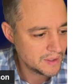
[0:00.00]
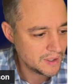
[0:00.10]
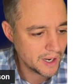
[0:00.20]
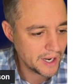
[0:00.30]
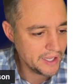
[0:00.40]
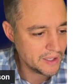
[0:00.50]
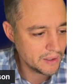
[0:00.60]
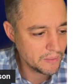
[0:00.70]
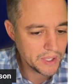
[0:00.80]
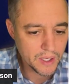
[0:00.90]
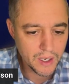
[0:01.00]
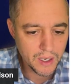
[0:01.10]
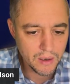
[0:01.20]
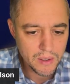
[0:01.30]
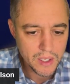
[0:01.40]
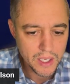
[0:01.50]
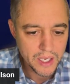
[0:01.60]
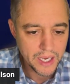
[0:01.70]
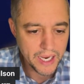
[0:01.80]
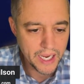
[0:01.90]
All right, there we go.
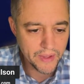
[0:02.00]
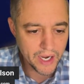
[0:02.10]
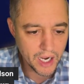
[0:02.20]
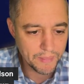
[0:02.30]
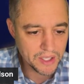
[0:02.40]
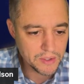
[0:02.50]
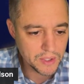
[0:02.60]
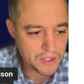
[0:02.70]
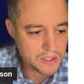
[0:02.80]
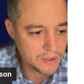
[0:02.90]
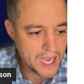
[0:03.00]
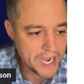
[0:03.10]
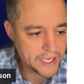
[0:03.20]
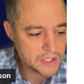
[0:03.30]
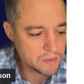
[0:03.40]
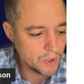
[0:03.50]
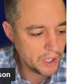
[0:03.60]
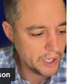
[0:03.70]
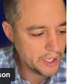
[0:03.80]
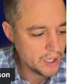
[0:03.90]
And then I'm going to do this last
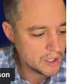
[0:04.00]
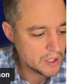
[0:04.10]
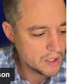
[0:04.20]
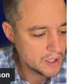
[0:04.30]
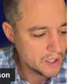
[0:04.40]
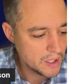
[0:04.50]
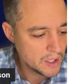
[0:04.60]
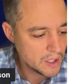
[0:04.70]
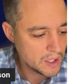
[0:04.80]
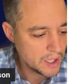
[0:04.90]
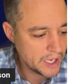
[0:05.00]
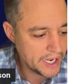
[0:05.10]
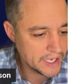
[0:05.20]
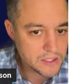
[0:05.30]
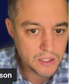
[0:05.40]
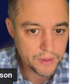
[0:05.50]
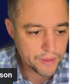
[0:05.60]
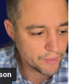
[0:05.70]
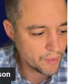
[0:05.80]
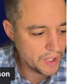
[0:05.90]
one at
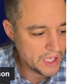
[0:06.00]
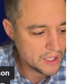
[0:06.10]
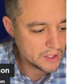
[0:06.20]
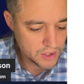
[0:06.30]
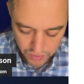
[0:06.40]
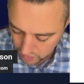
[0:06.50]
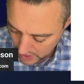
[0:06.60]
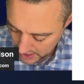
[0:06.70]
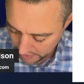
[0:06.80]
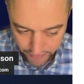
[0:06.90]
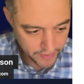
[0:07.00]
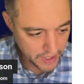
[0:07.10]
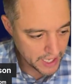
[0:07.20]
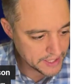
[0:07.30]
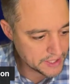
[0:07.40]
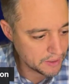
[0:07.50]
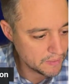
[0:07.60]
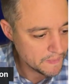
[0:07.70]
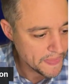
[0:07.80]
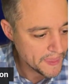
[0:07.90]
312. All right, so
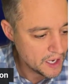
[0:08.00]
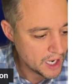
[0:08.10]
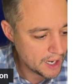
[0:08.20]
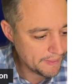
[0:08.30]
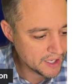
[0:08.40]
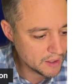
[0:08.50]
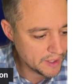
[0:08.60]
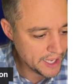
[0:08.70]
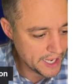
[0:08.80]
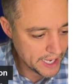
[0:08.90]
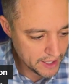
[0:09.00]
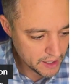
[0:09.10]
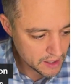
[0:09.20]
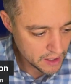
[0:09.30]
I'm going to go ahead